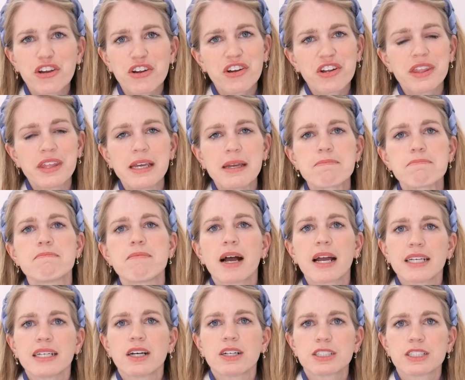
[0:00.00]
third thing
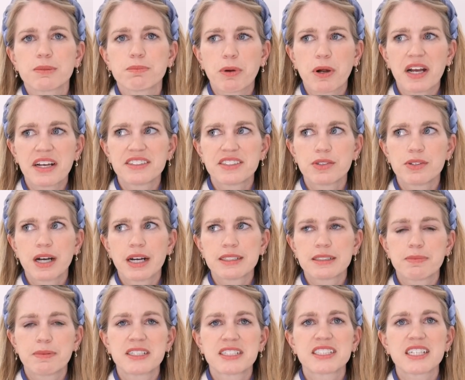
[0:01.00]
might not surprise you
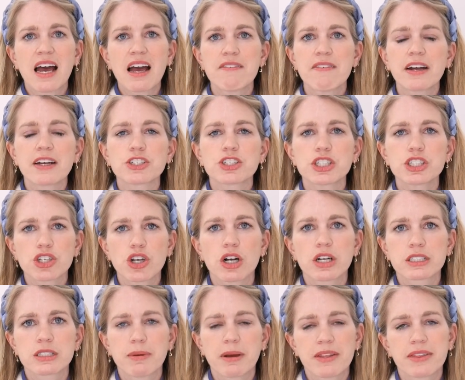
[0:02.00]
guys because I've actually
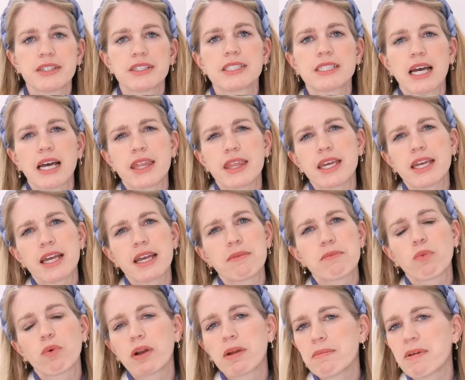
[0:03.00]
talked about this I think
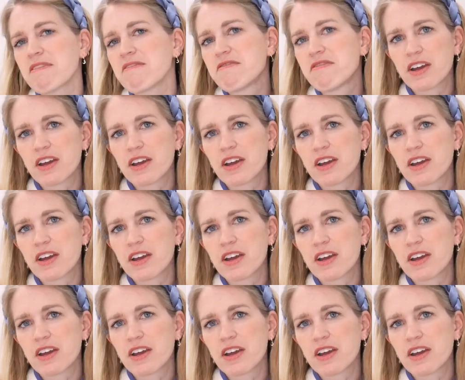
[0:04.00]
in one of my